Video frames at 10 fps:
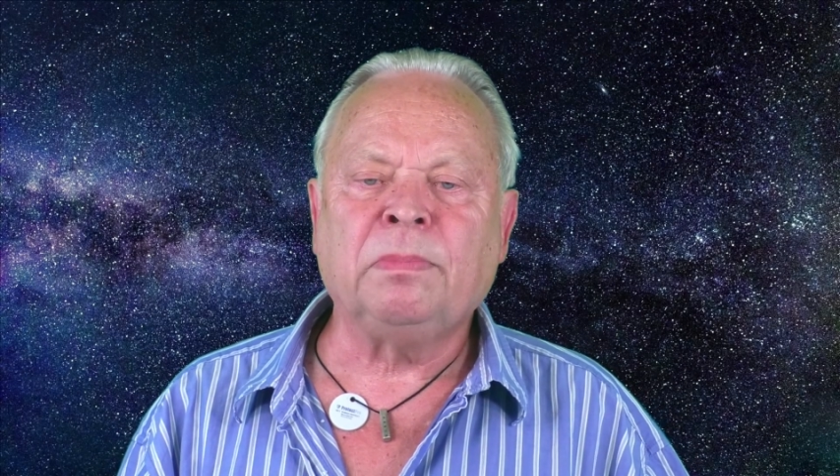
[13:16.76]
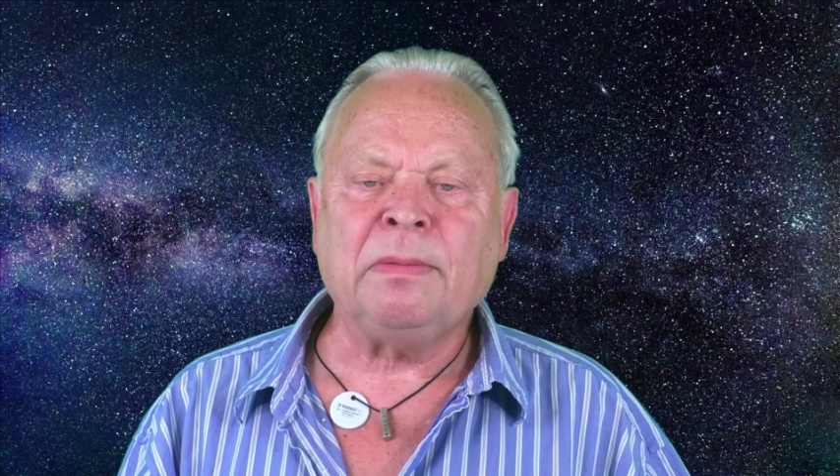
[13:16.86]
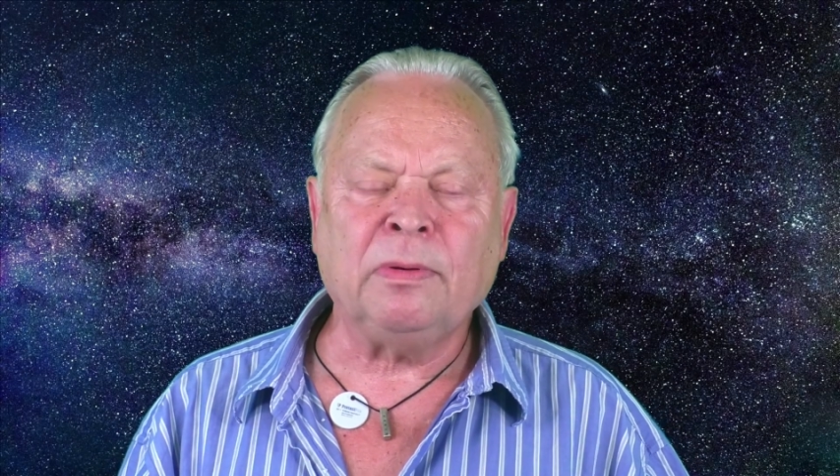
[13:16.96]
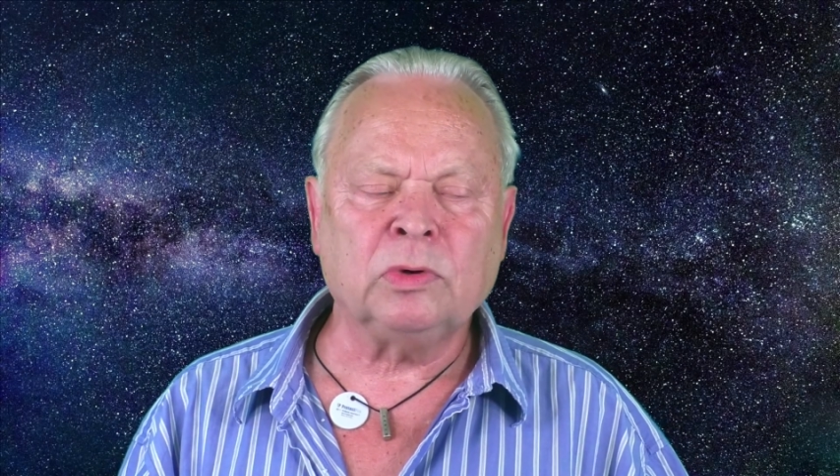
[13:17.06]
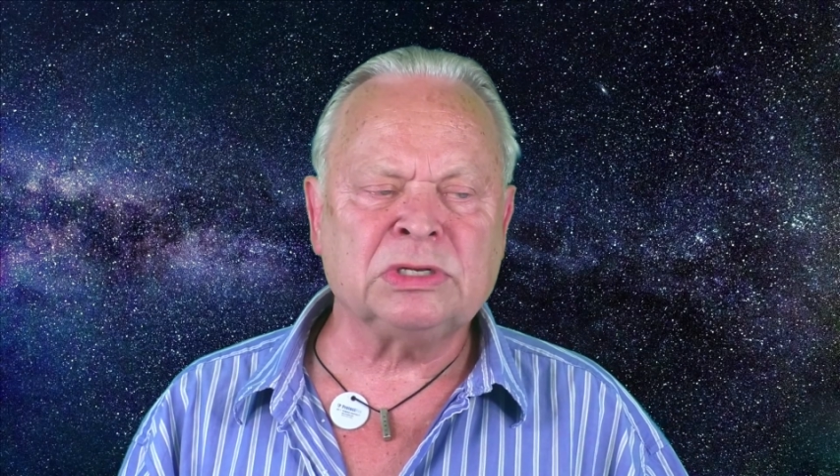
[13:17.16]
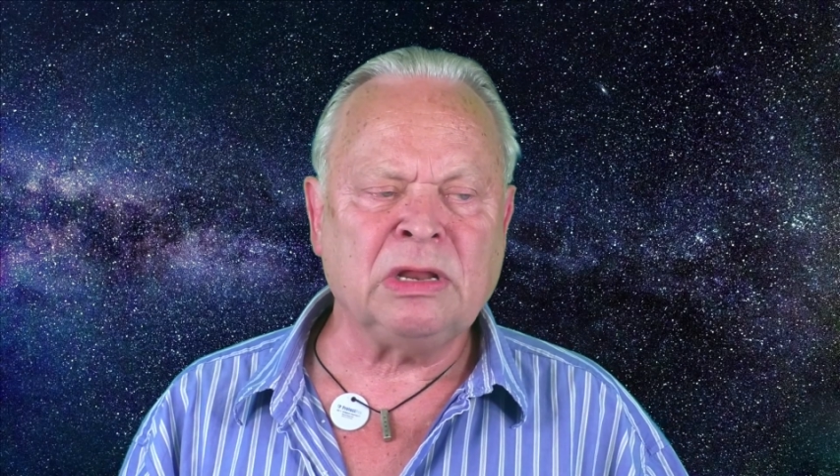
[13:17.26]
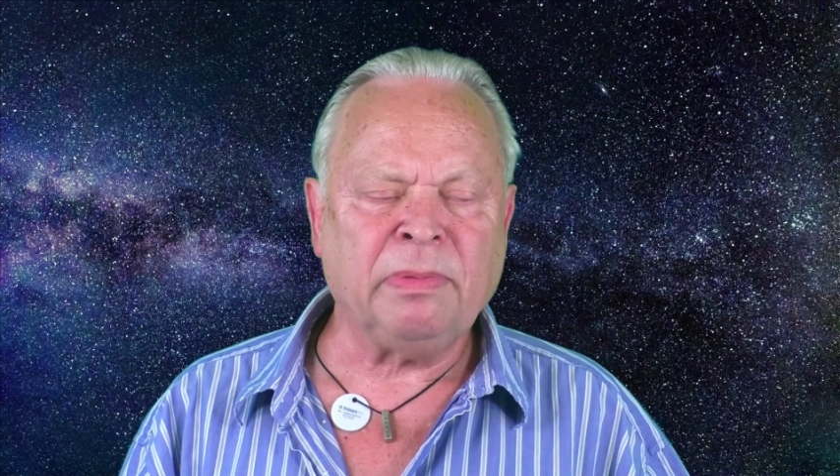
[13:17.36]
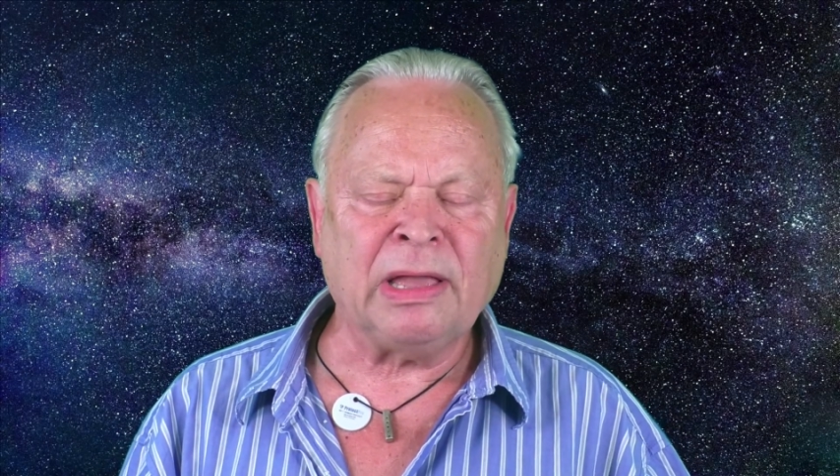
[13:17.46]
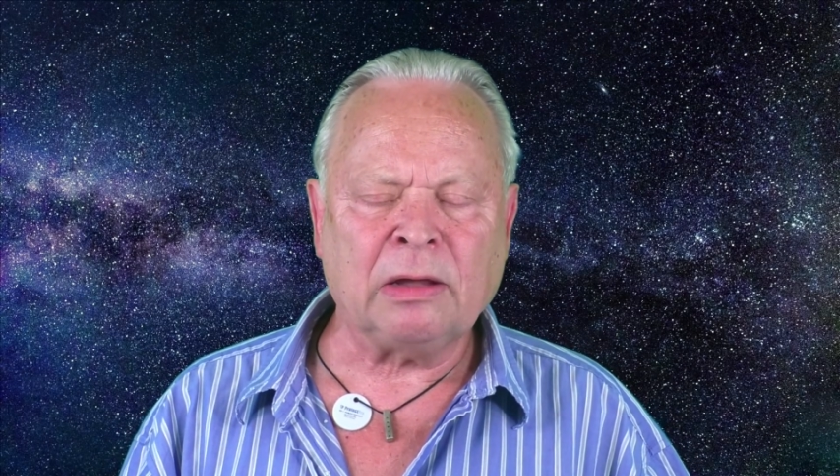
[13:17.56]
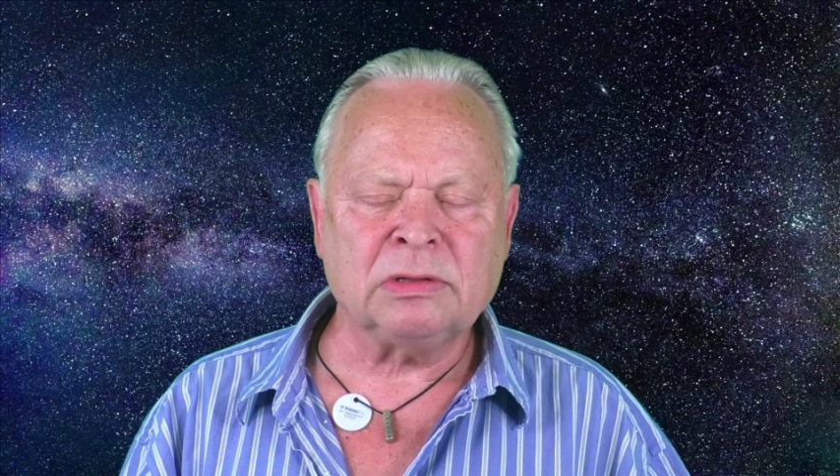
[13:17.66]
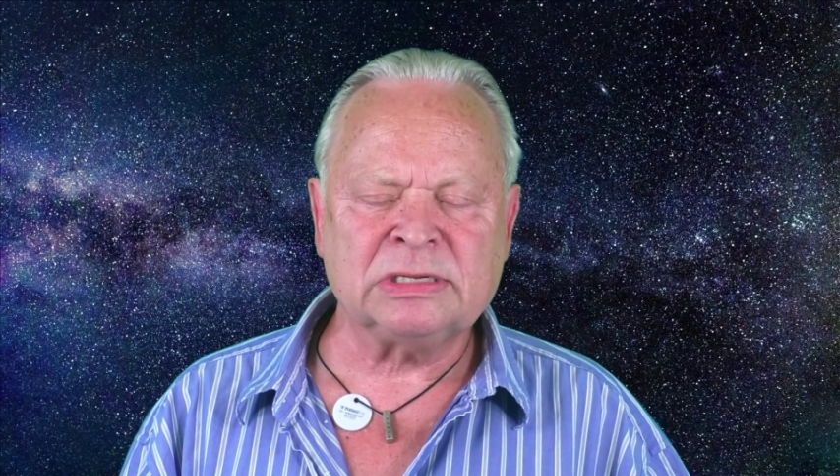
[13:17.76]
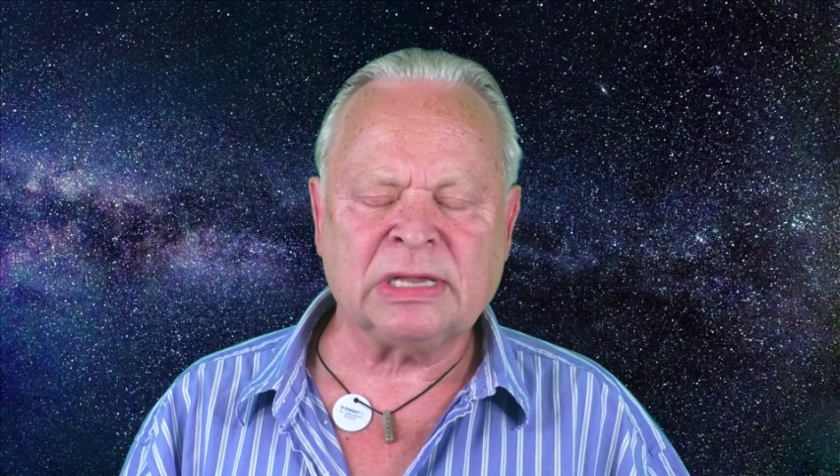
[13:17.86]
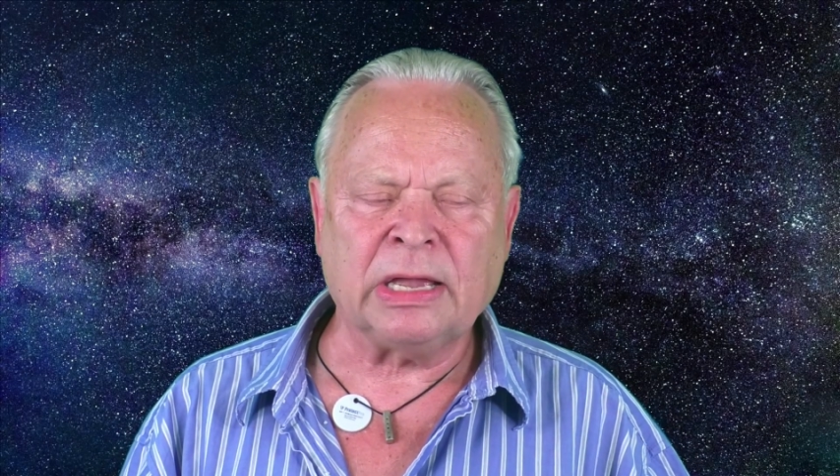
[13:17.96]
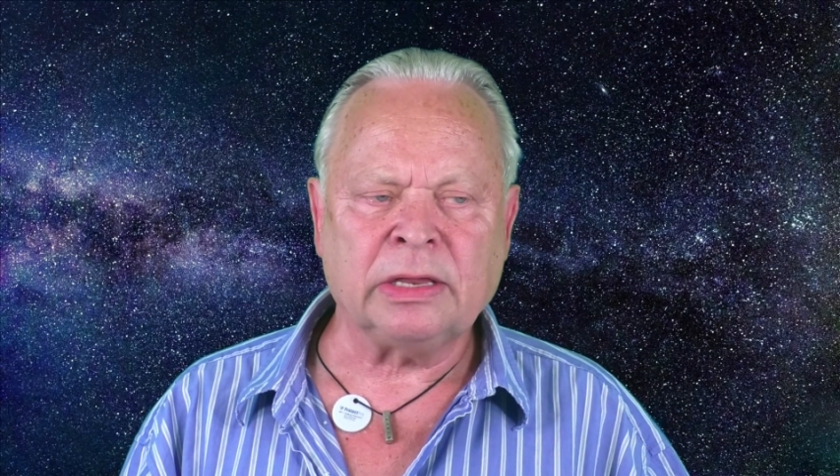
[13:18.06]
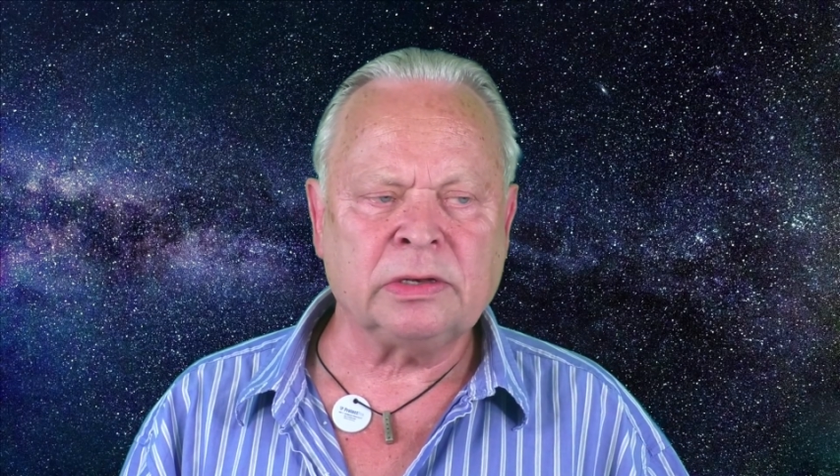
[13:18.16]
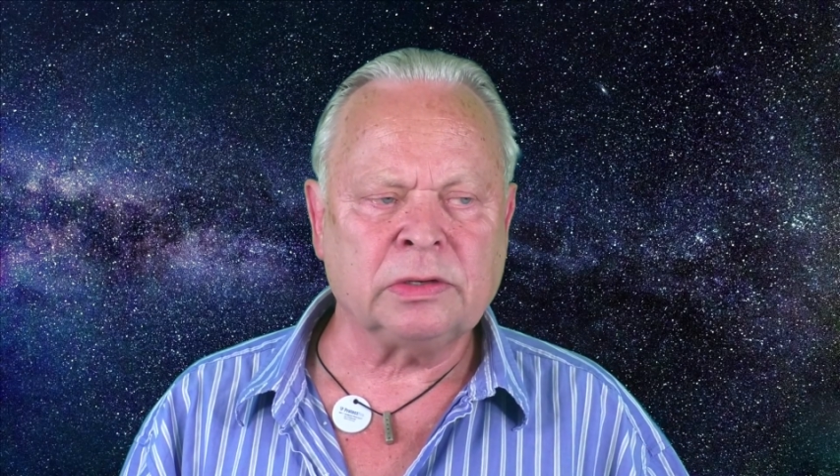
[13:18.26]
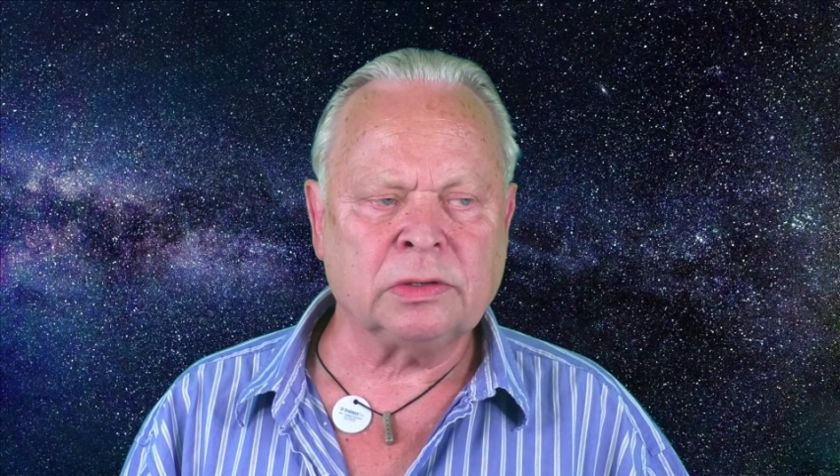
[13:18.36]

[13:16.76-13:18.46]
people were sleeping outside